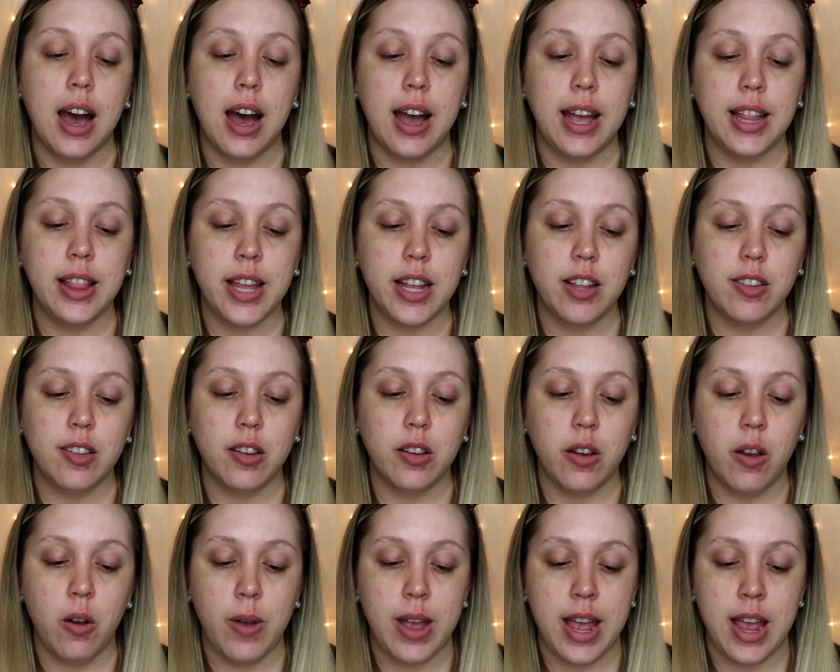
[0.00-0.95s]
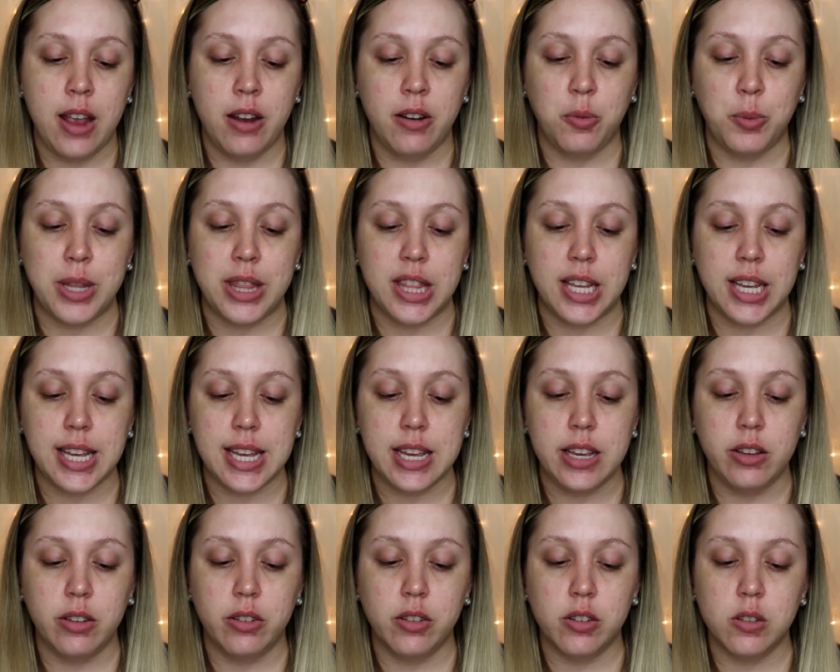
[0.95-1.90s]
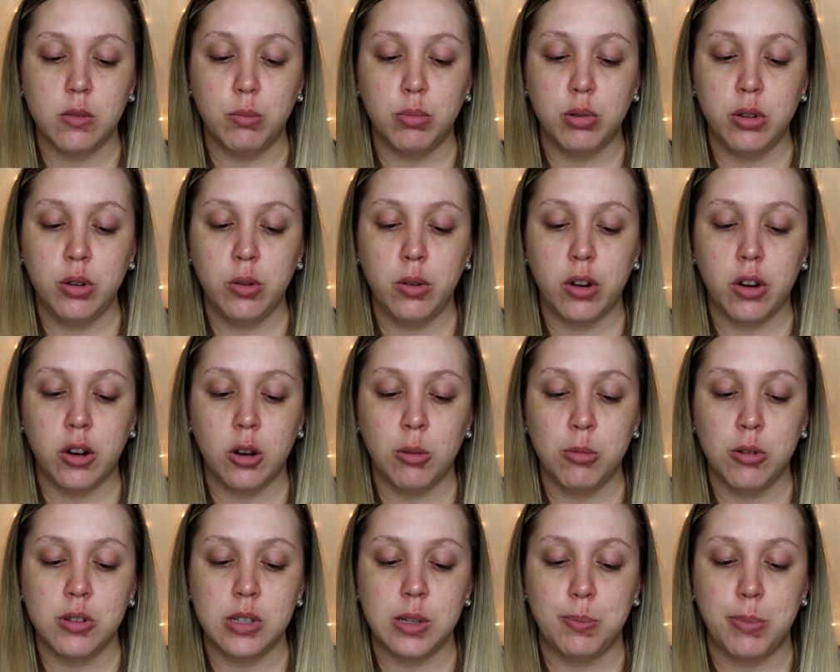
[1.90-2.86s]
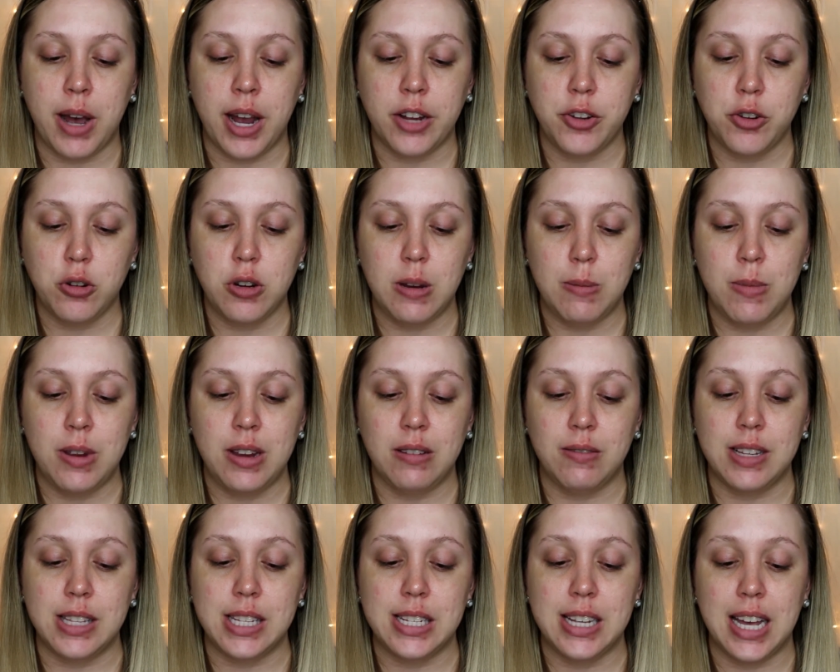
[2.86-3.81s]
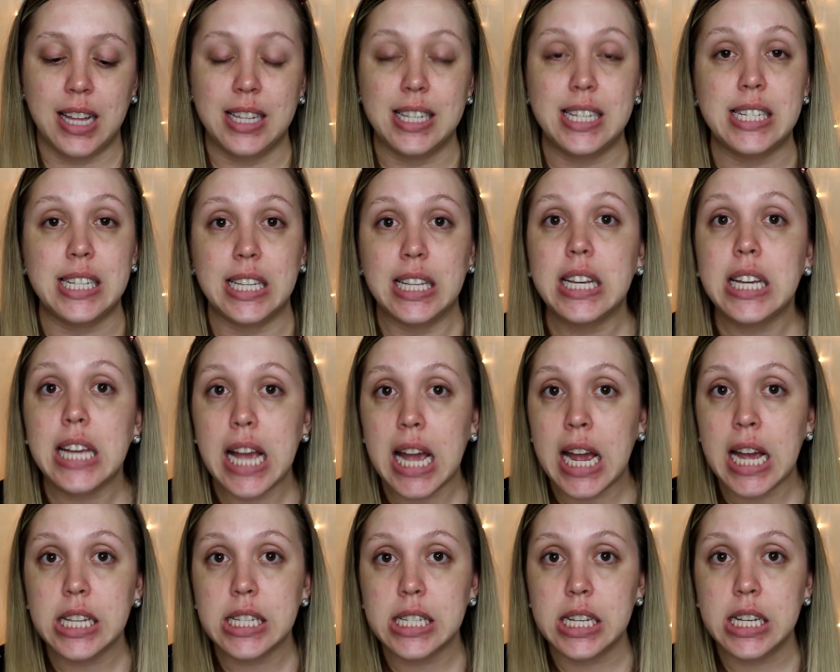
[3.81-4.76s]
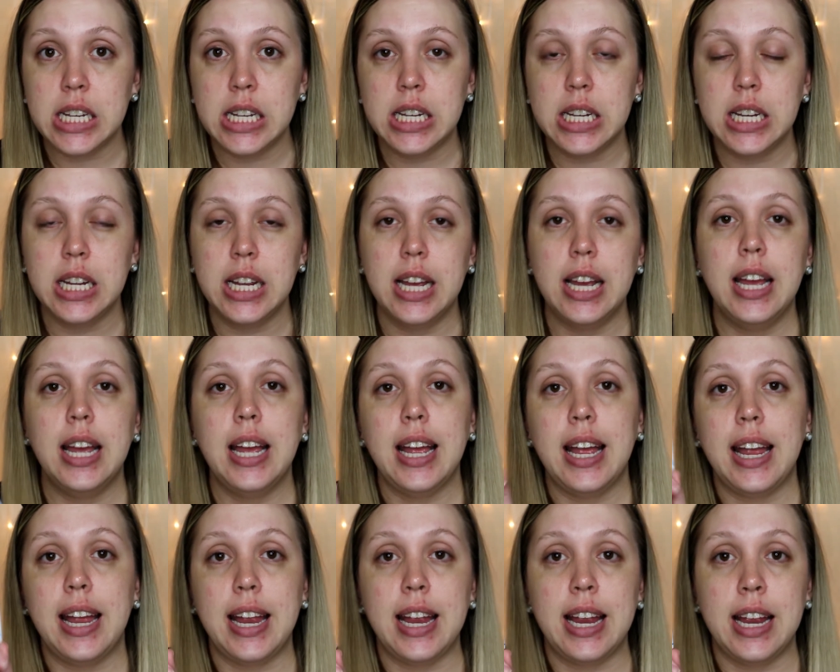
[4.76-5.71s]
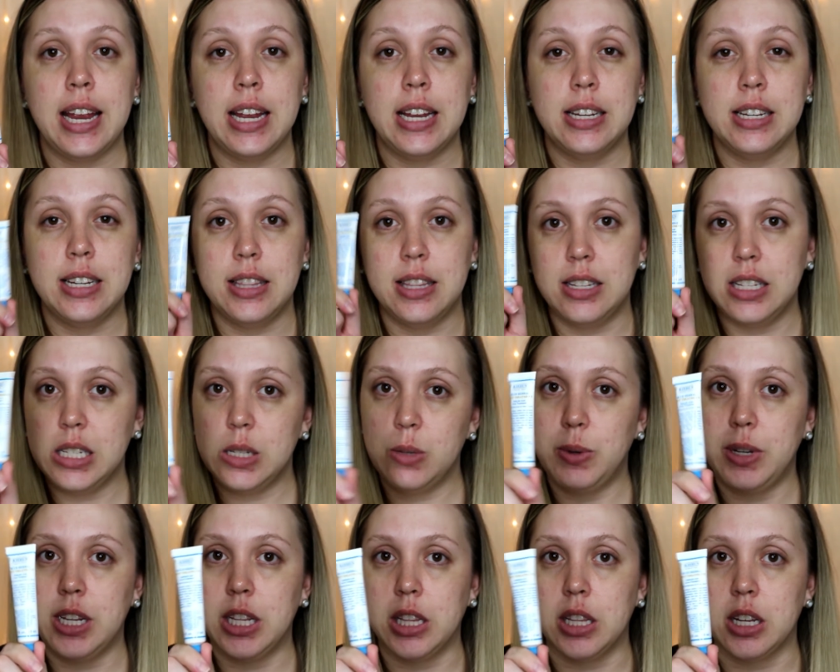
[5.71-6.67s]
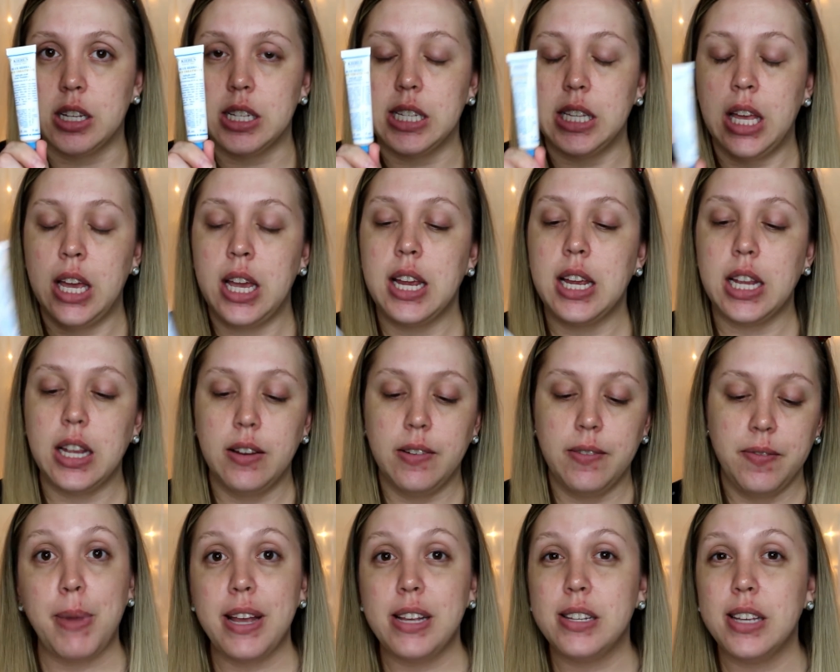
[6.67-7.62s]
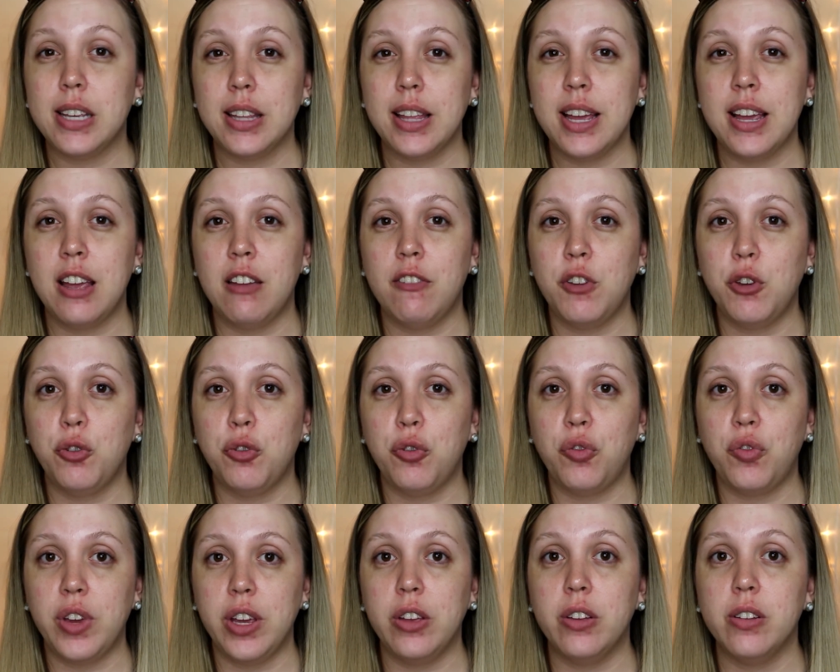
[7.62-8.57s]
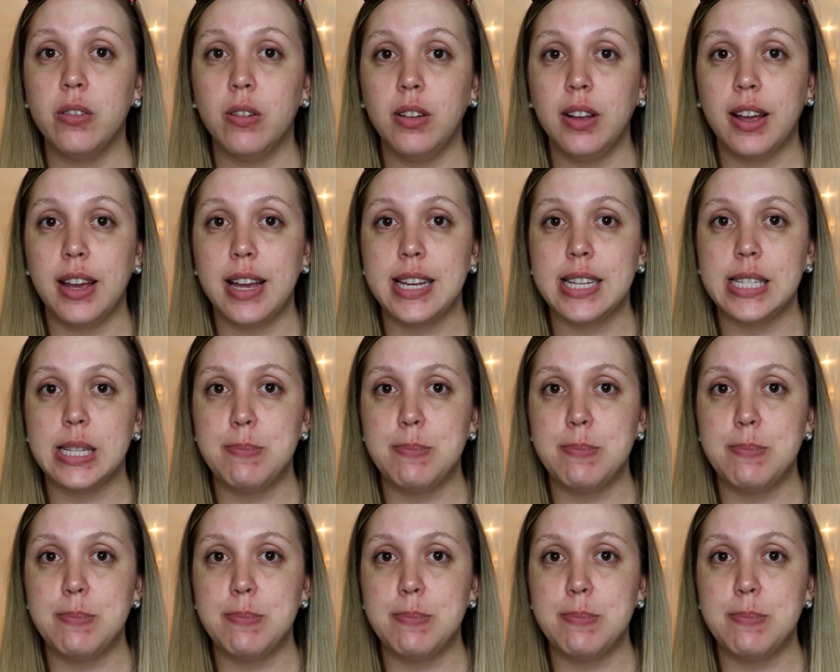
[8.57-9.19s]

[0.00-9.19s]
I like to go in with the Kiehl's Blue Herbal Spot Treatment with Salicylic Acid, and this is what it looks like. Basically, if you feel a